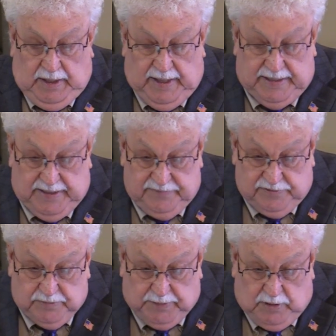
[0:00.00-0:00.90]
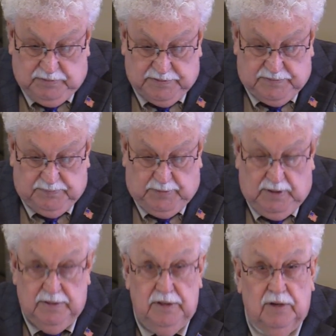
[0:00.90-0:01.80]
He's given us a boldness,
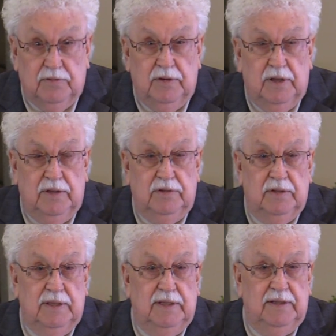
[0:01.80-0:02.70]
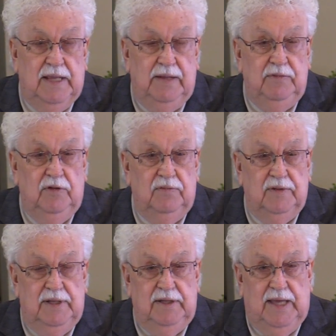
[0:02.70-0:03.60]
you know, and you,
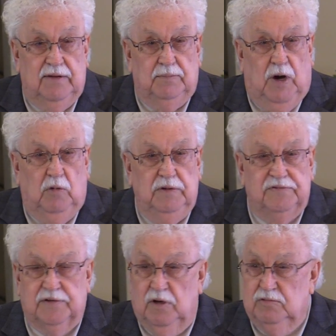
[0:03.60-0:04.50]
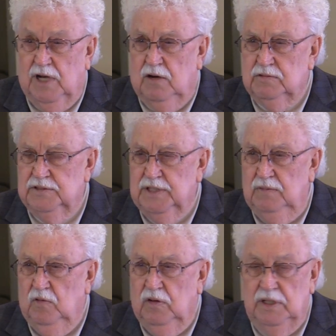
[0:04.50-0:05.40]
you had a boldness to go talk to
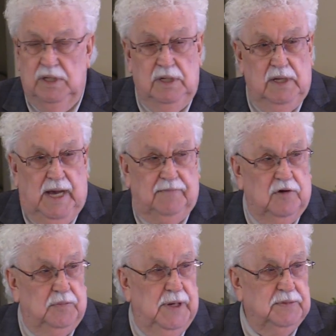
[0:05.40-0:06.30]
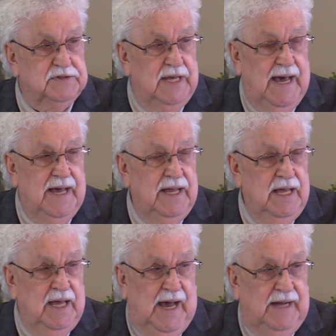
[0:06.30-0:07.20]
someone I've heard people say, I,
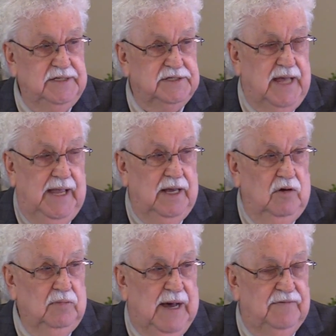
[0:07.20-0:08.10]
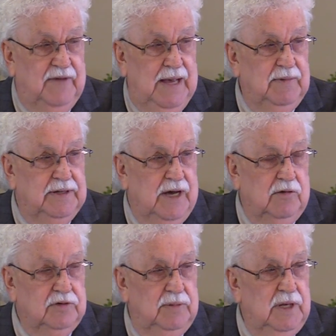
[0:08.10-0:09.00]
I just can't go to my family and
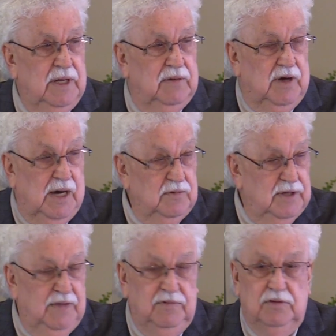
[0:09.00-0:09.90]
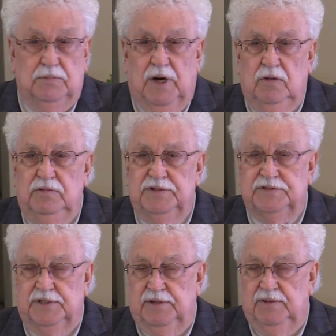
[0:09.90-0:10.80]
talk to them. God will give you the
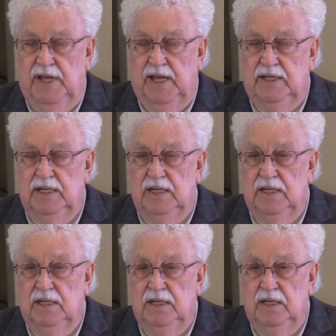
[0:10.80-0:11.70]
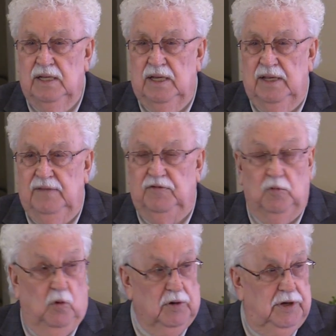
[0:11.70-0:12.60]
boldness to do that. If
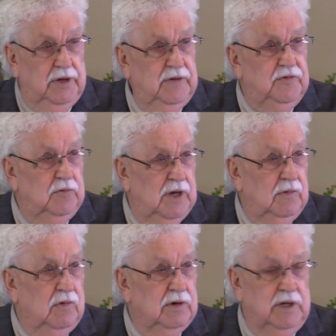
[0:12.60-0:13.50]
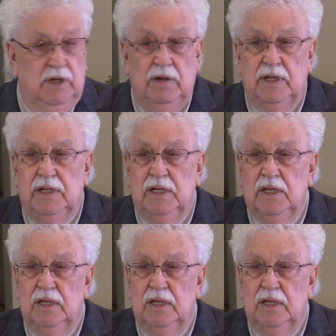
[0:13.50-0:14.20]
you want to do it, if you really want to do it.